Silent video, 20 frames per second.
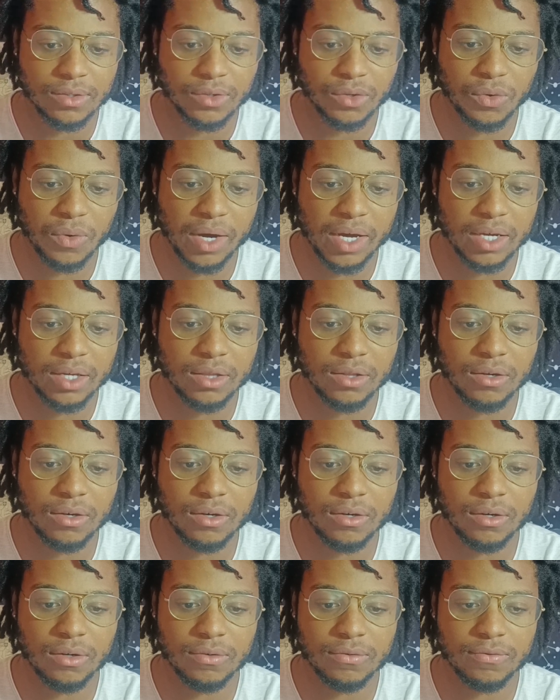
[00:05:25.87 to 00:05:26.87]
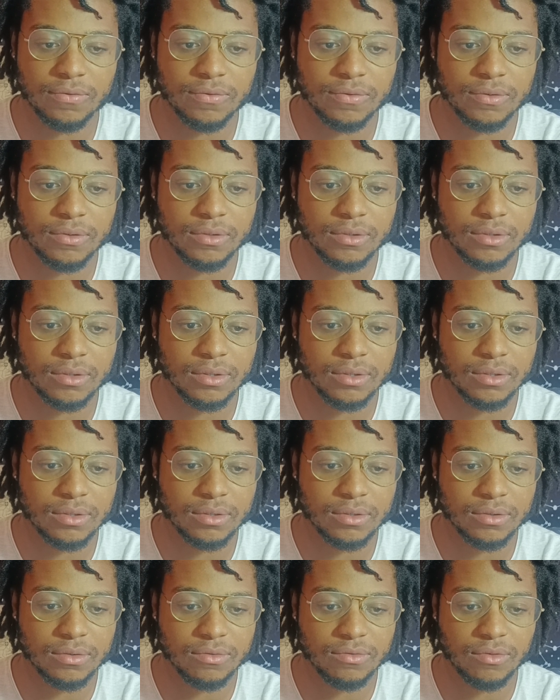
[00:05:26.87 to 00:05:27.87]
Quite a lot of
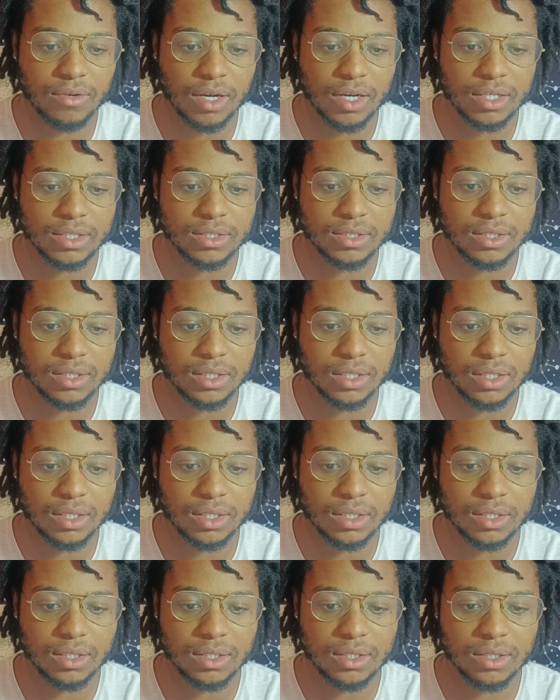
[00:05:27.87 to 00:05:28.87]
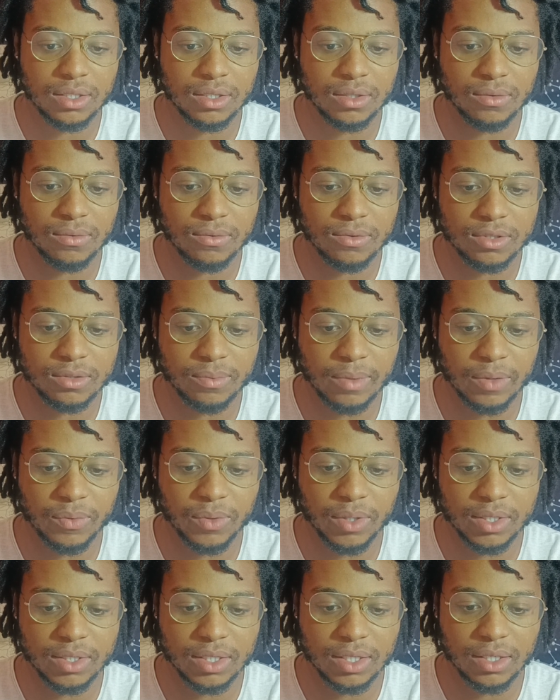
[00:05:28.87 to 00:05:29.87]
writing. What's my
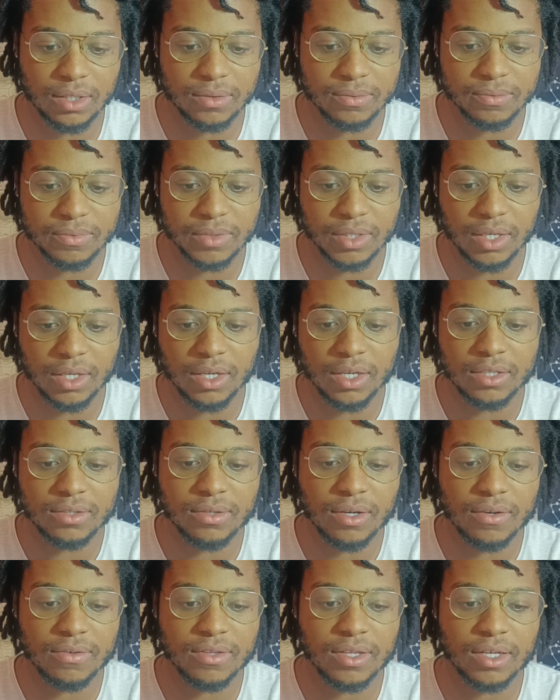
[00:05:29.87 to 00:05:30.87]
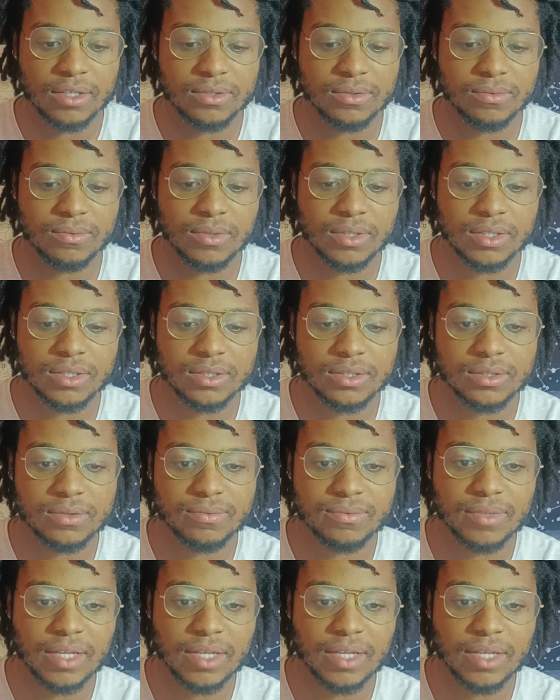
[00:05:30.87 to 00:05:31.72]
word count? 12,000 words.